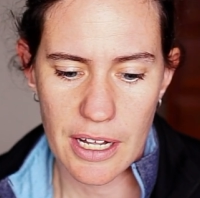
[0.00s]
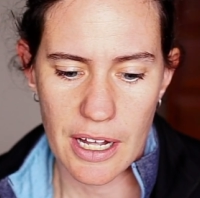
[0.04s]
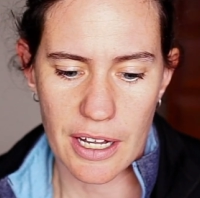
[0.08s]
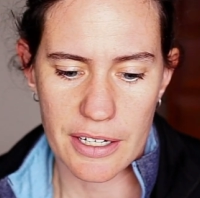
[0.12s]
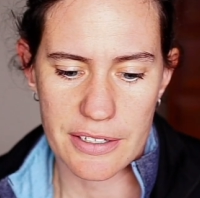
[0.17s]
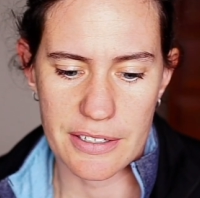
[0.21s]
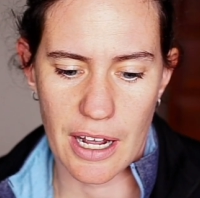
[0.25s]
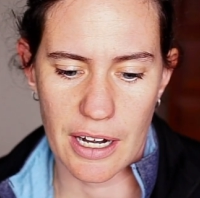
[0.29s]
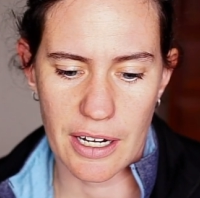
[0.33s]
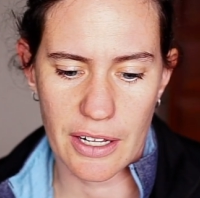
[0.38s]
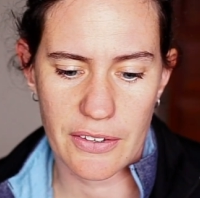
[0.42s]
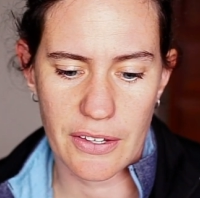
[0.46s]

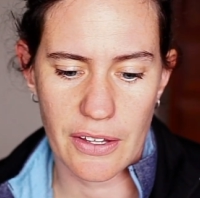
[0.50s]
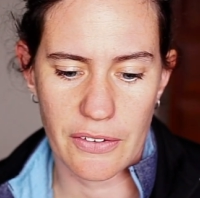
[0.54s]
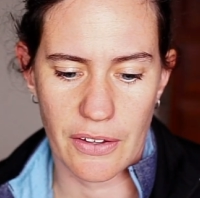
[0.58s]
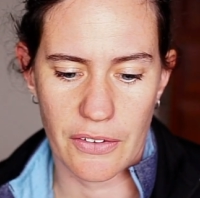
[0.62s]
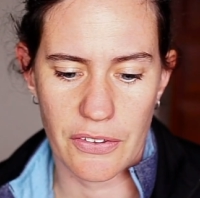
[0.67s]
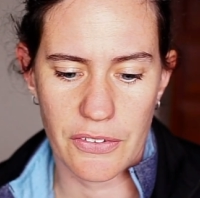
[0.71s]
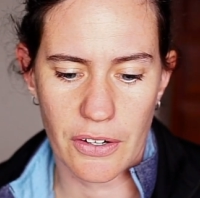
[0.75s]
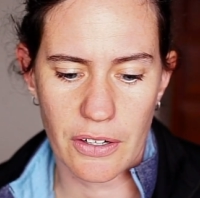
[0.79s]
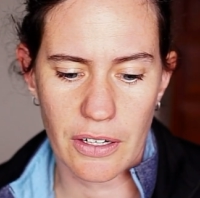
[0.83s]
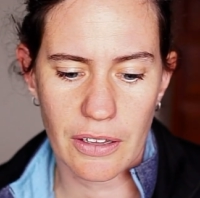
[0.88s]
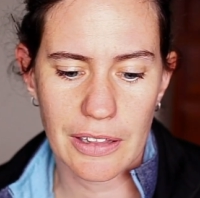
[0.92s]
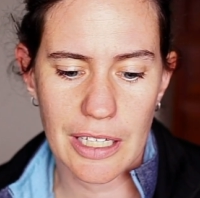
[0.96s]
Donna says, I
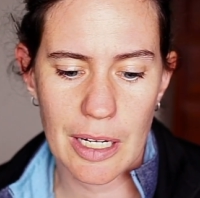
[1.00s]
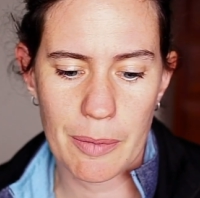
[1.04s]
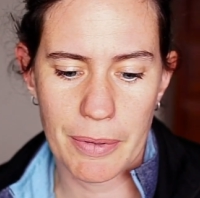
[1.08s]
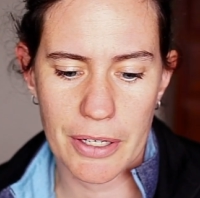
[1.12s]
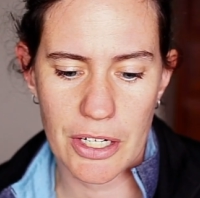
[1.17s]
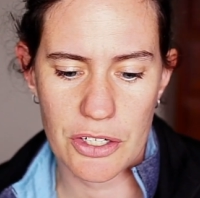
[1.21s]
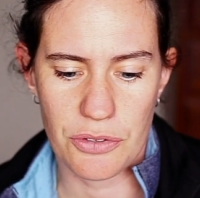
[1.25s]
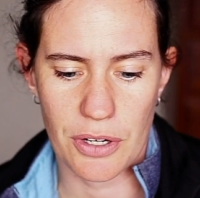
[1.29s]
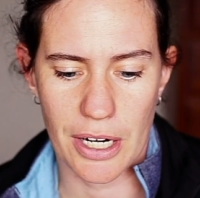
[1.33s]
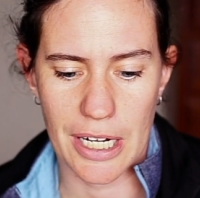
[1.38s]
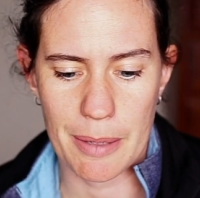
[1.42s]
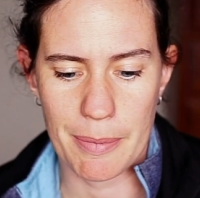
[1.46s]
started Liberty
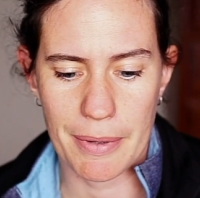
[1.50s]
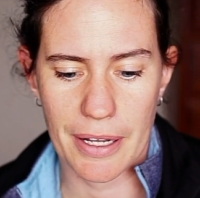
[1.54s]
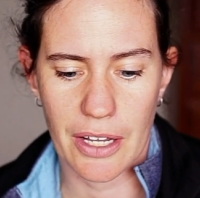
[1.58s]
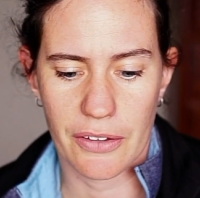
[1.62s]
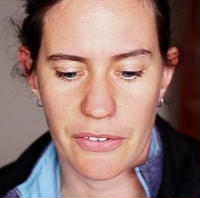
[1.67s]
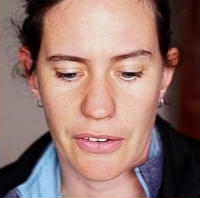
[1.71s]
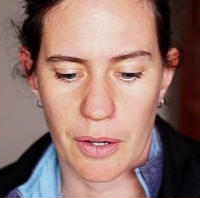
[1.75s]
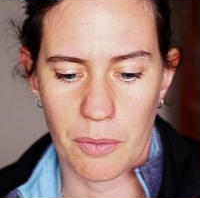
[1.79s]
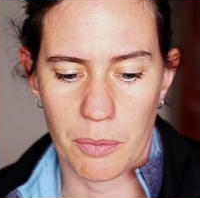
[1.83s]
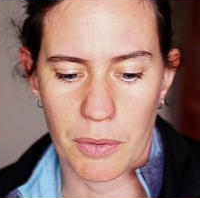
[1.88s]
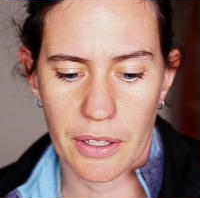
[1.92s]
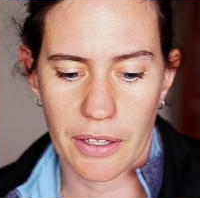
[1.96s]
training because
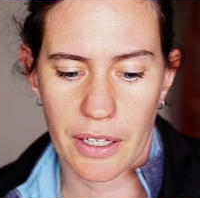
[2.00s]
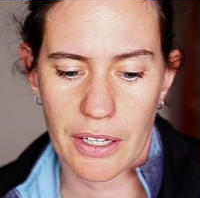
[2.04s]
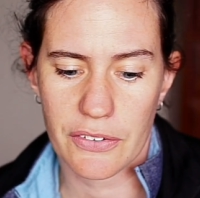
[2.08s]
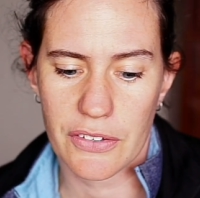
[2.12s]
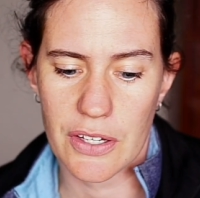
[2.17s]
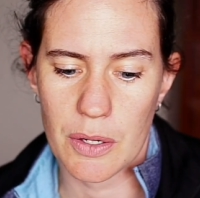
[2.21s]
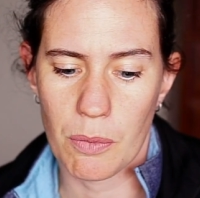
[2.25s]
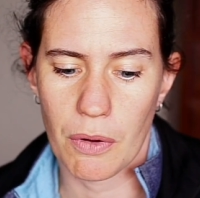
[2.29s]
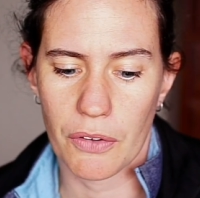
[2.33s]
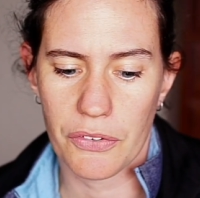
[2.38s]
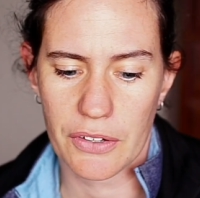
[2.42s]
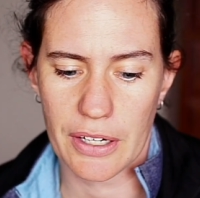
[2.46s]
I realized he
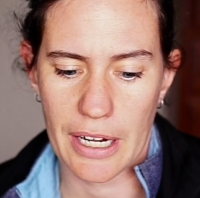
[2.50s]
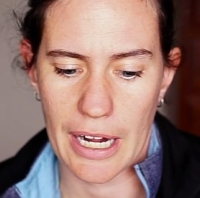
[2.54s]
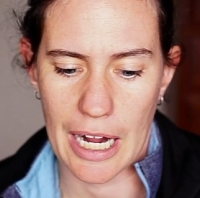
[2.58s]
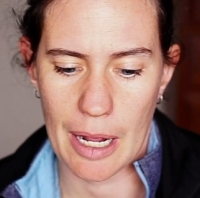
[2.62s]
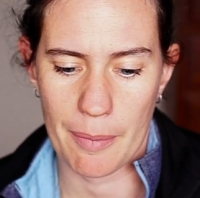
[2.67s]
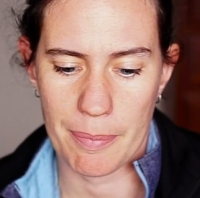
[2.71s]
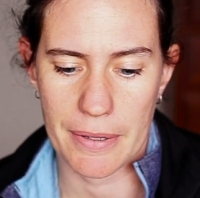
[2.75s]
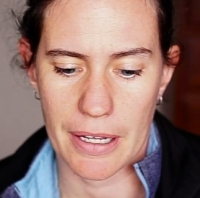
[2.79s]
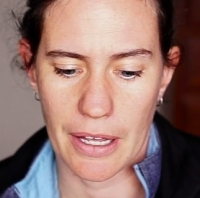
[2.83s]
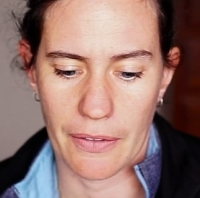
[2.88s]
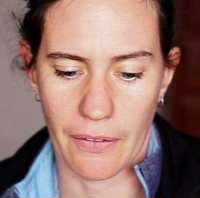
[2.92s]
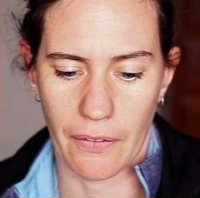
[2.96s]
wasn't
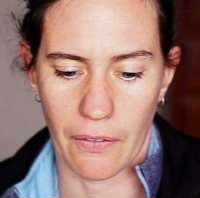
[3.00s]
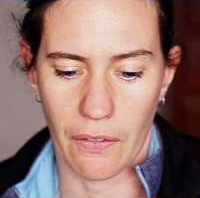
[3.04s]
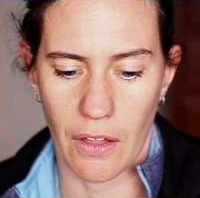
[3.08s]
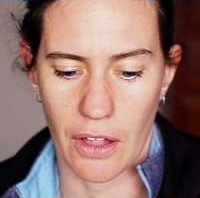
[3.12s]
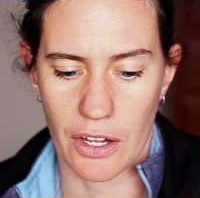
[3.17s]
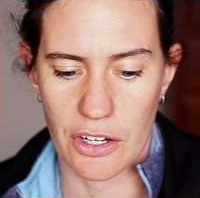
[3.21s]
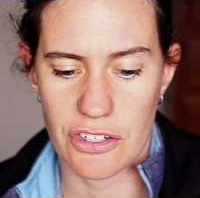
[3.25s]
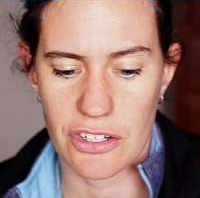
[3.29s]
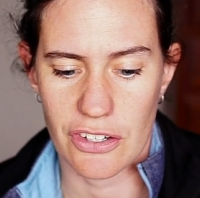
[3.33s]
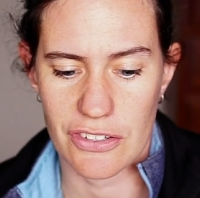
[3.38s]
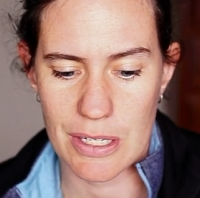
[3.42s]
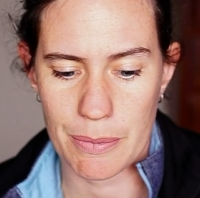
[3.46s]
happy on the
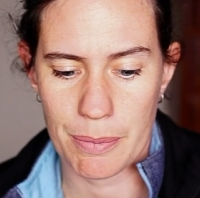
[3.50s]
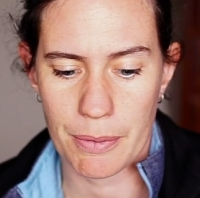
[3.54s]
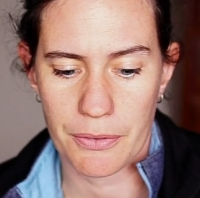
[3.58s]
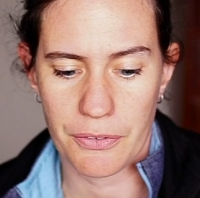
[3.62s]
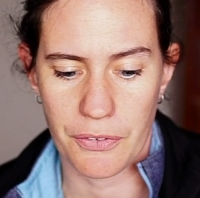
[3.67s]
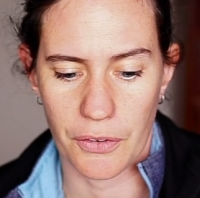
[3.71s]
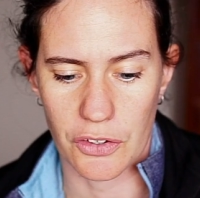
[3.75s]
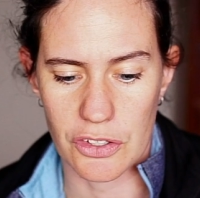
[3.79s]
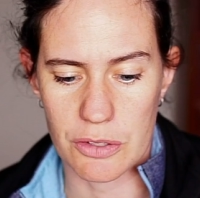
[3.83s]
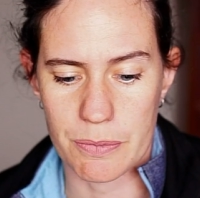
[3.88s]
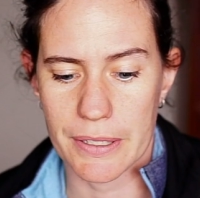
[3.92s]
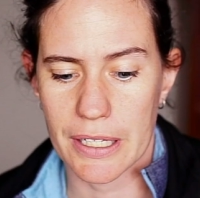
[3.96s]
lunge as he
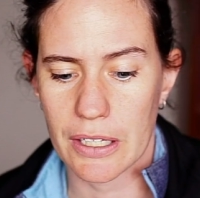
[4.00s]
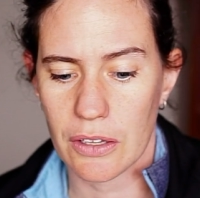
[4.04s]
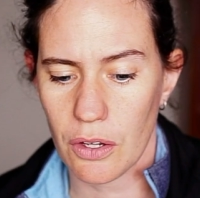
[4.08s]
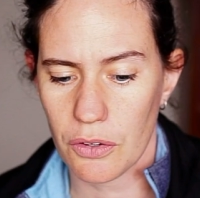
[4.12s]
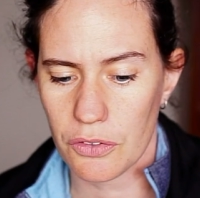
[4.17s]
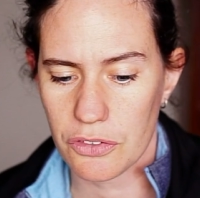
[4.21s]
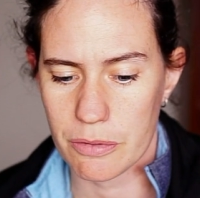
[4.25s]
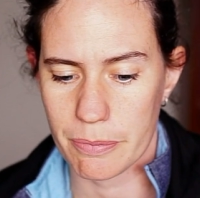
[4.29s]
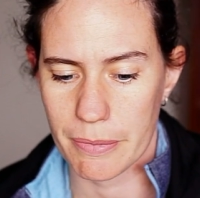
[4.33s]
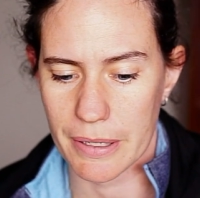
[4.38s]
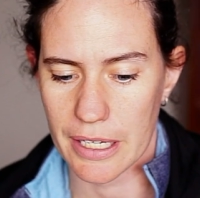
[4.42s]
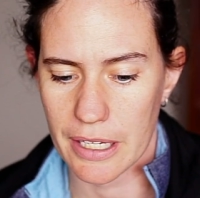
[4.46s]
prefers to be close
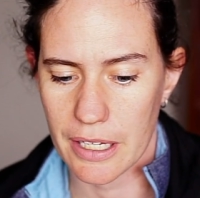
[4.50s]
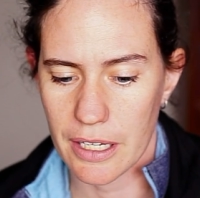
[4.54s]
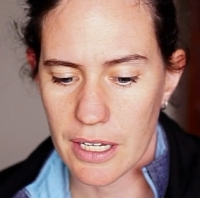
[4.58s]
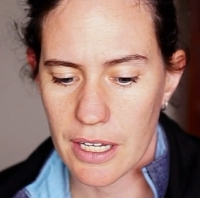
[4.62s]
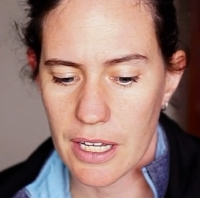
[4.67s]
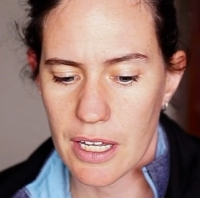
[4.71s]
to me.